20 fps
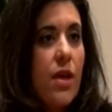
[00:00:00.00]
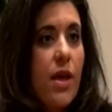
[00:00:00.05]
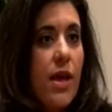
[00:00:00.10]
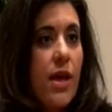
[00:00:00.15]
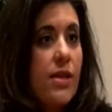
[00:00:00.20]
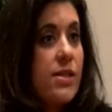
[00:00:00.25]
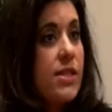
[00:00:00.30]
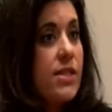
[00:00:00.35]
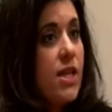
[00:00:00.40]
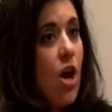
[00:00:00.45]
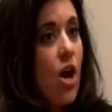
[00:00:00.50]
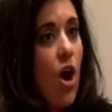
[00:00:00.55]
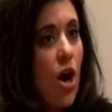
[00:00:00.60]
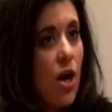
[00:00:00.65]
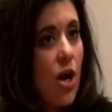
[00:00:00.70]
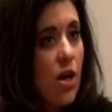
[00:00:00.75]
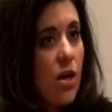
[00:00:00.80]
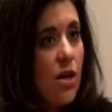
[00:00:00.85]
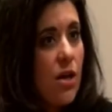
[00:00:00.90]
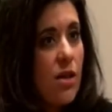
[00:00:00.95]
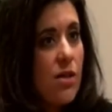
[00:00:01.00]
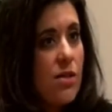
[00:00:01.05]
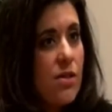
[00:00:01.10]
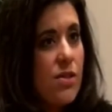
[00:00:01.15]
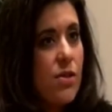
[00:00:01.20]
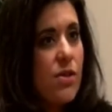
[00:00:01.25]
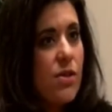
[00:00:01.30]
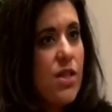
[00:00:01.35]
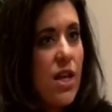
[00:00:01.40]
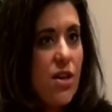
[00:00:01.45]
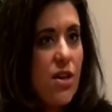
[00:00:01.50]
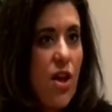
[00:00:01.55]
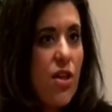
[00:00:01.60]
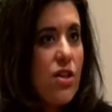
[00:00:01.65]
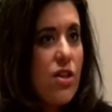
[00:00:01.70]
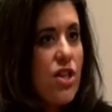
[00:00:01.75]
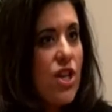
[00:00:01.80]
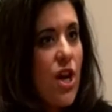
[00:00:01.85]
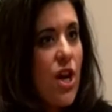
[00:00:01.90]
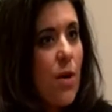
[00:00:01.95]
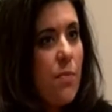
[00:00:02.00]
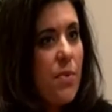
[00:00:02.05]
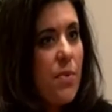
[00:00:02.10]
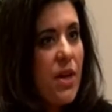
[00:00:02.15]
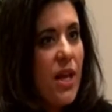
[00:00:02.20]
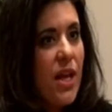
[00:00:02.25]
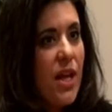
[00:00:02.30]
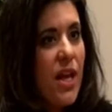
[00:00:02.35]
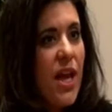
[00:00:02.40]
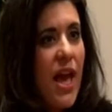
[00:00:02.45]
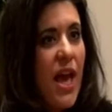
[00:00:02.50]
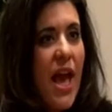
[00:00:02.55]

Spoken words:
NCR, so a technology company,